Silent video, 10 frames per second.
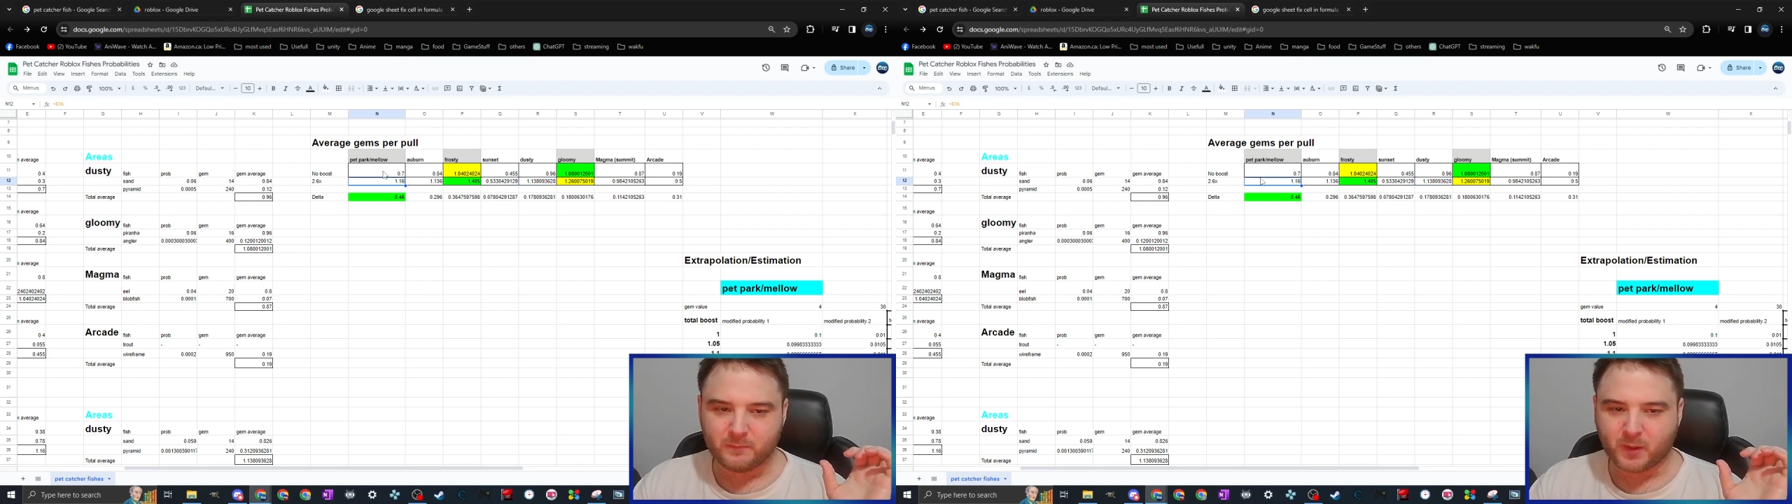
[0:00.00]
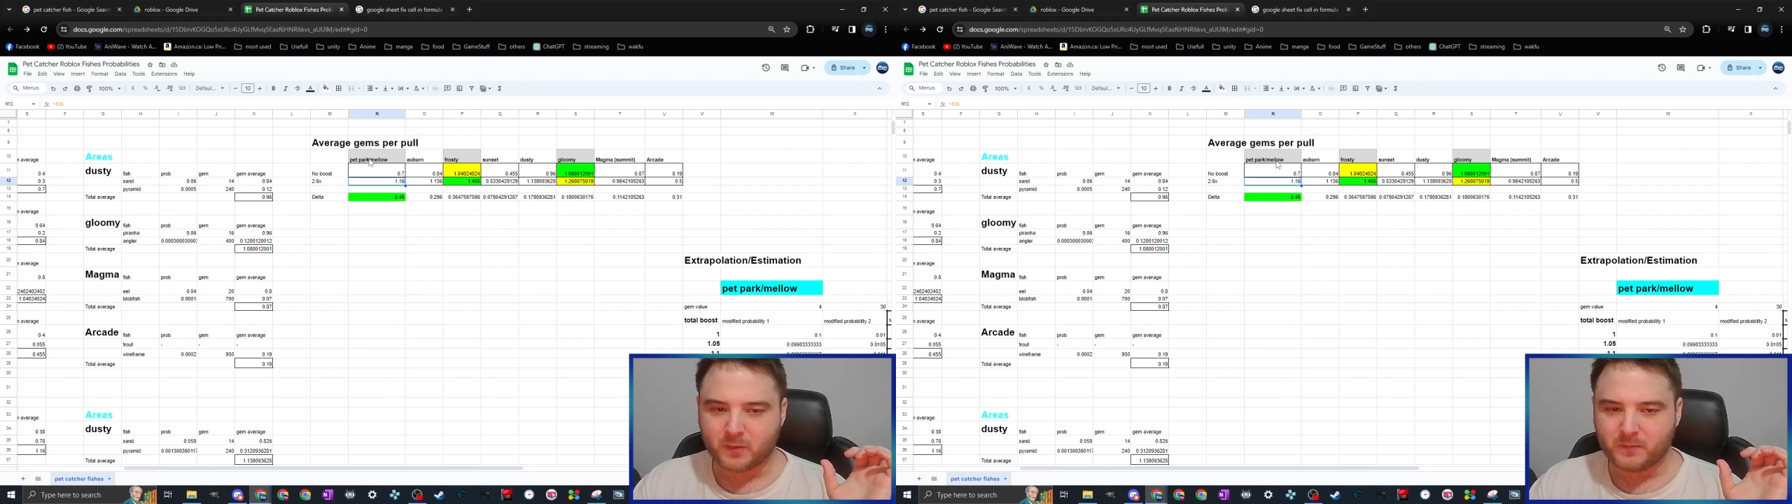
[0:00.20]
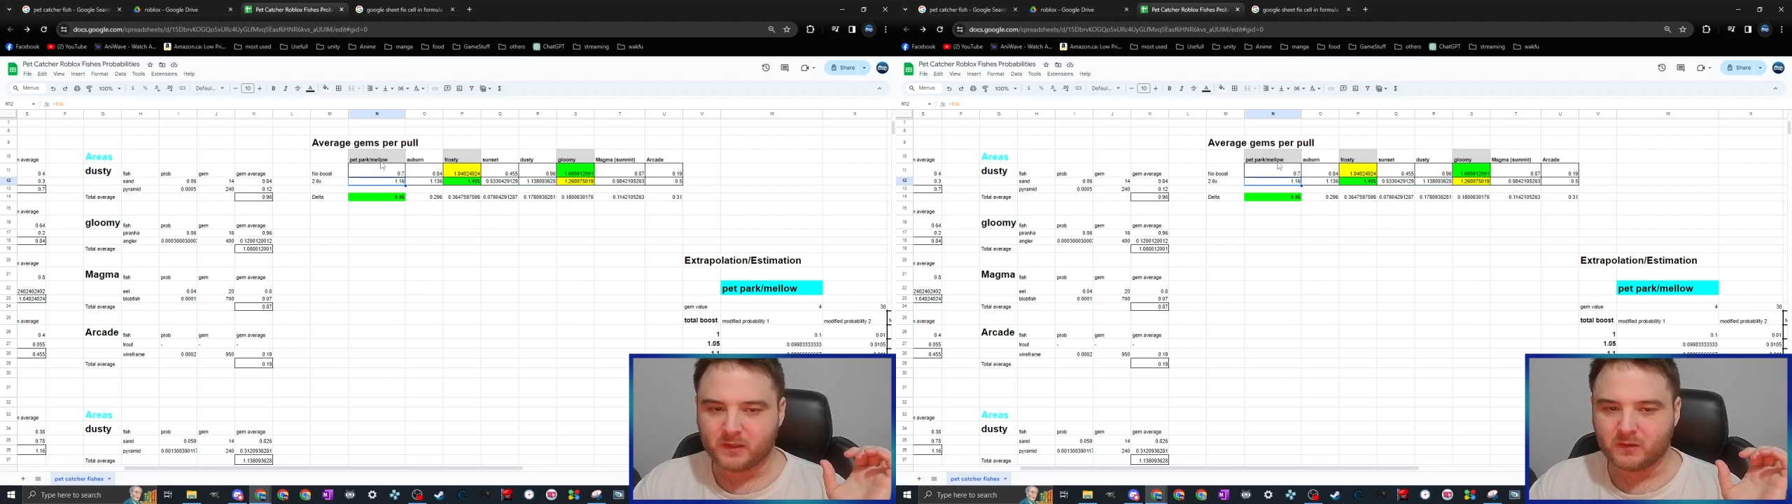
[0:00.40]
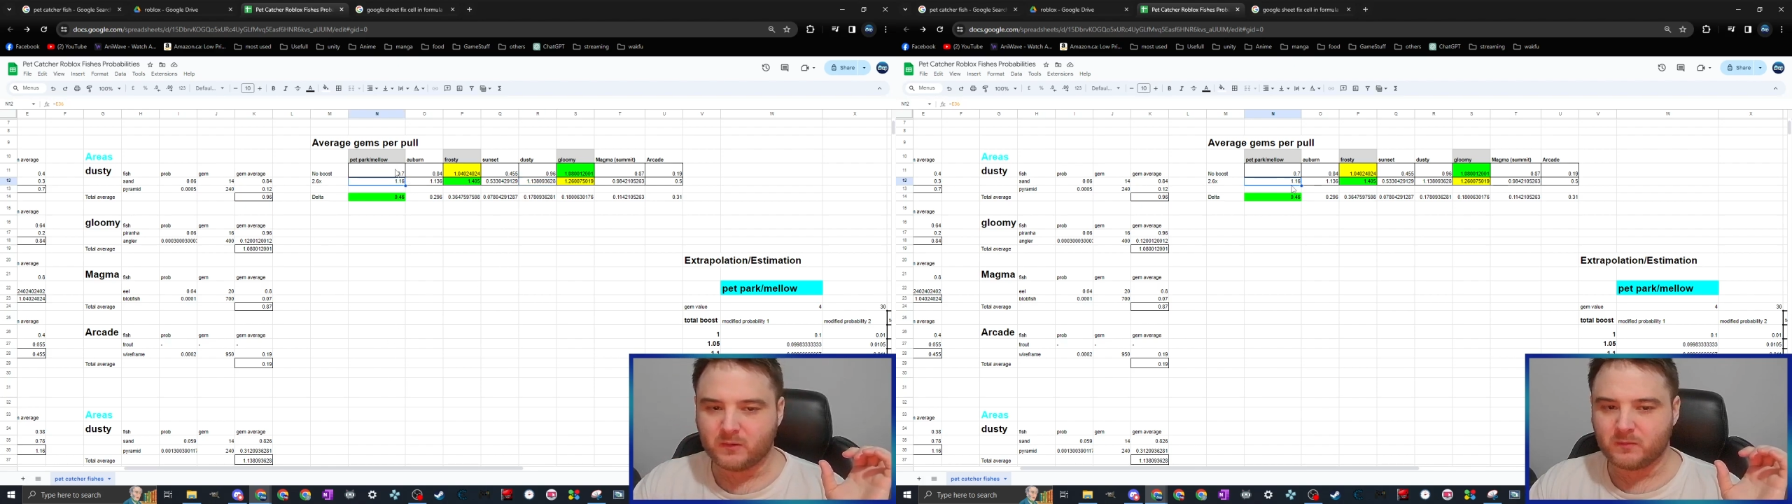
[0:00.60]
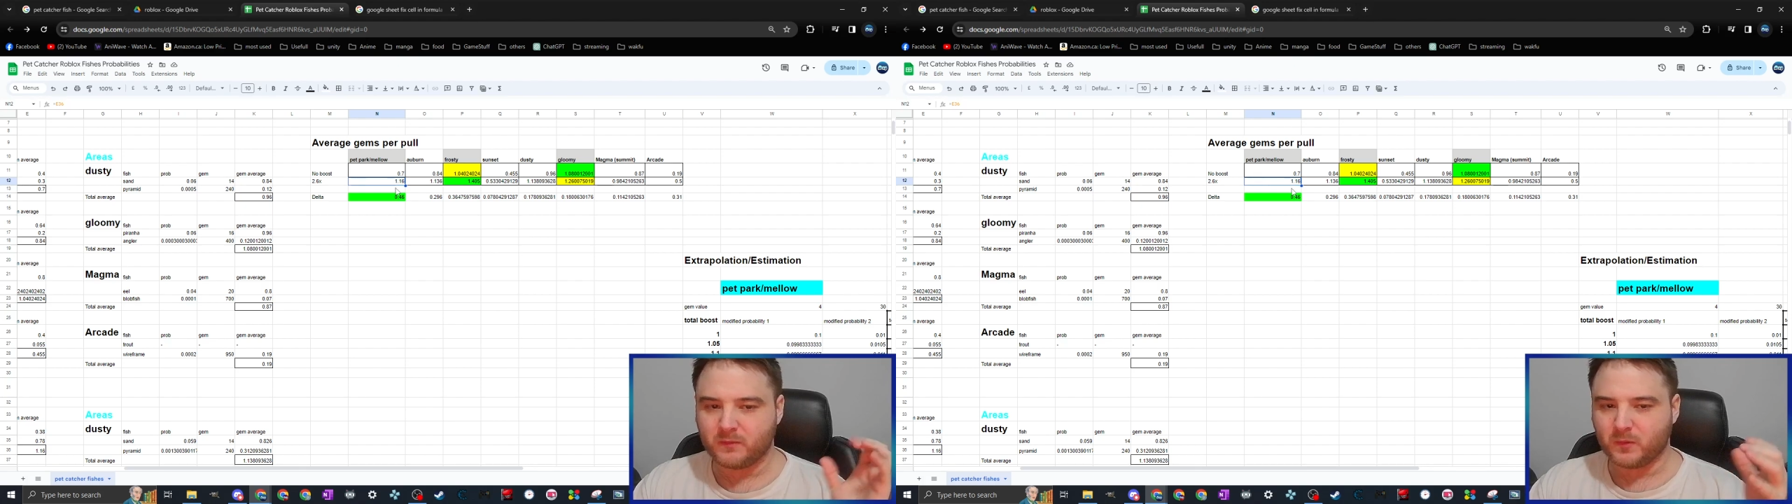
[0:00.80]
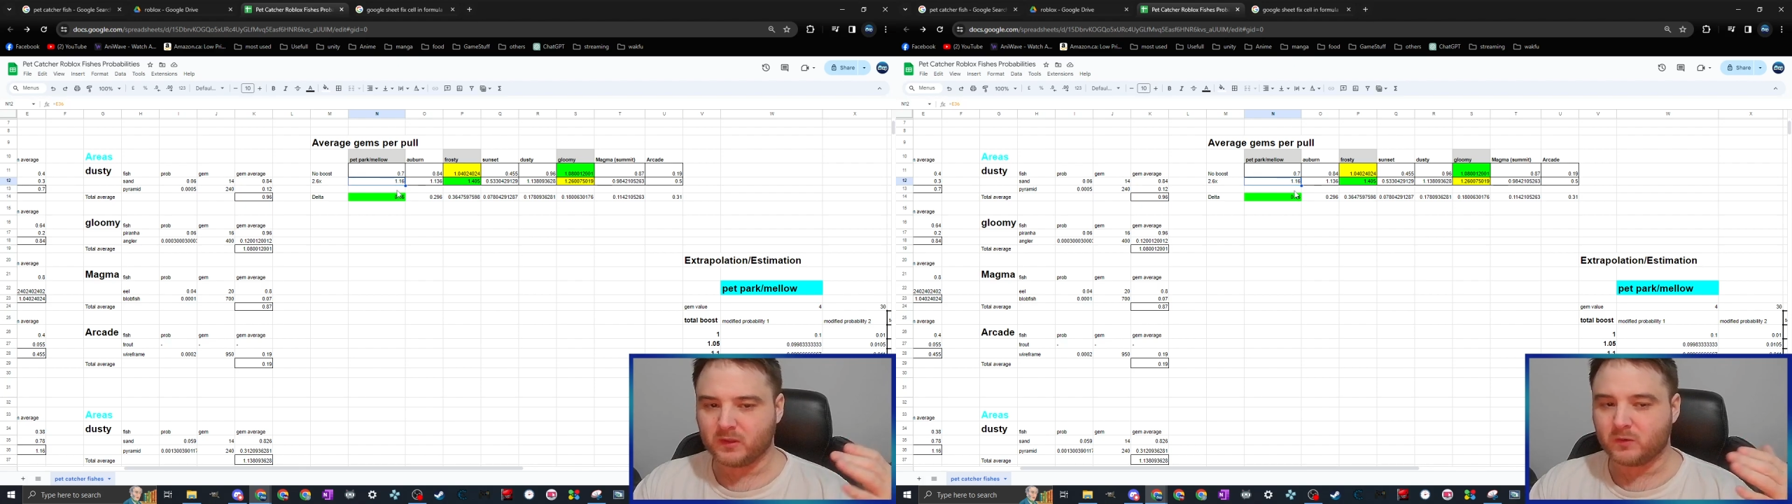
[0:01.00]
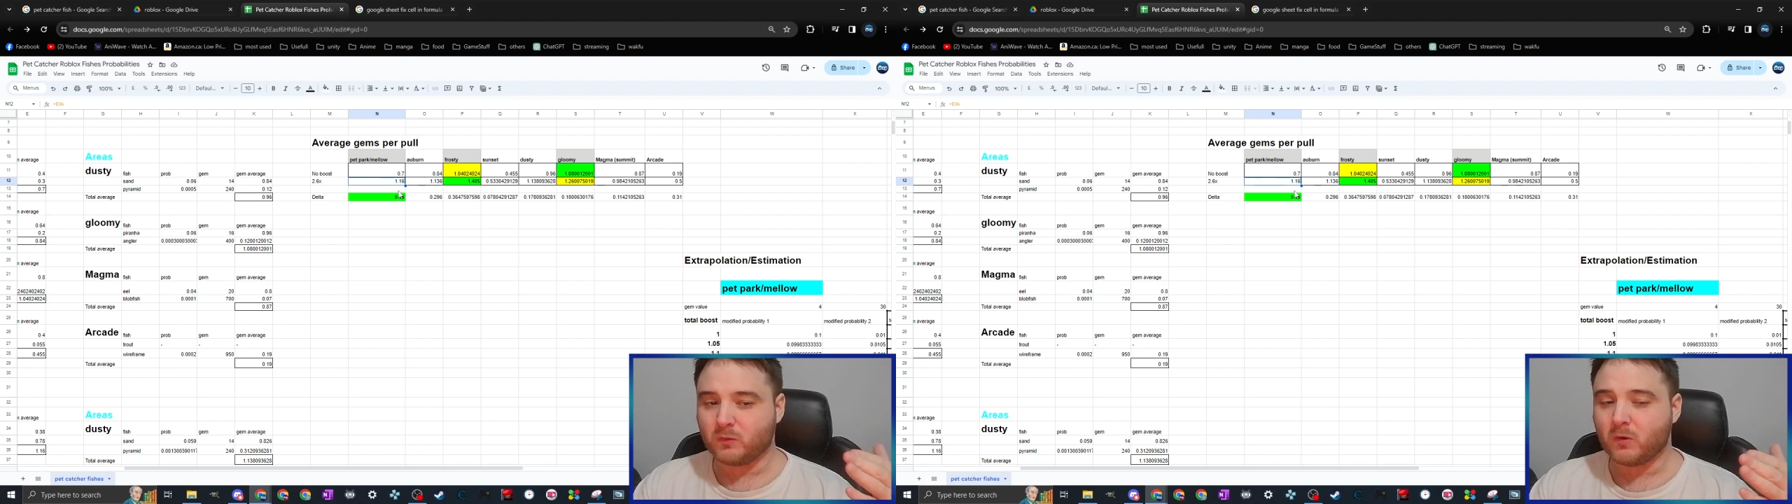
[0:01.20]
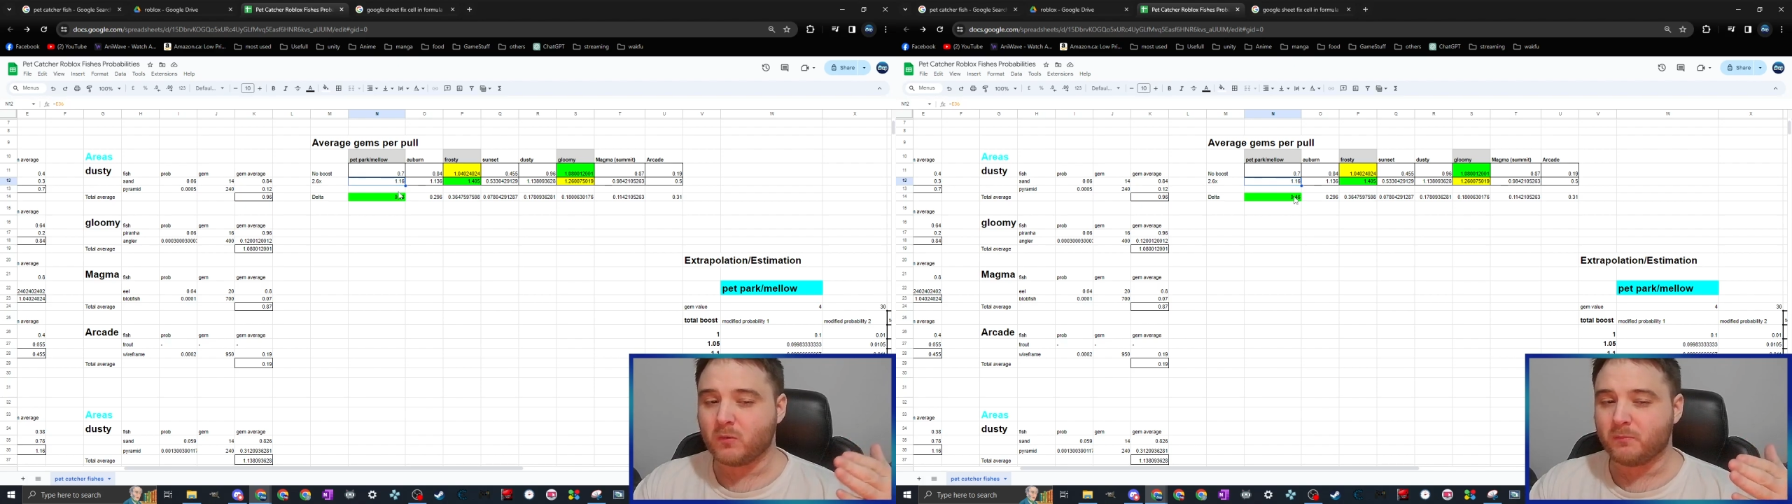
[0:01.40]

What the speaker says: Park Mellow will grow